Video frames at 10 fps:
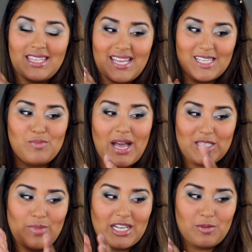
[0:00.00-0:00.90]
things back
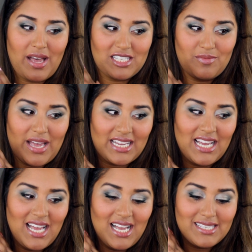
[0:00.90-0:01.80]
to back to back to back.
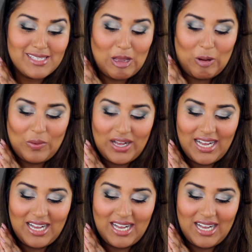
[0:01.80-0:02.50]
So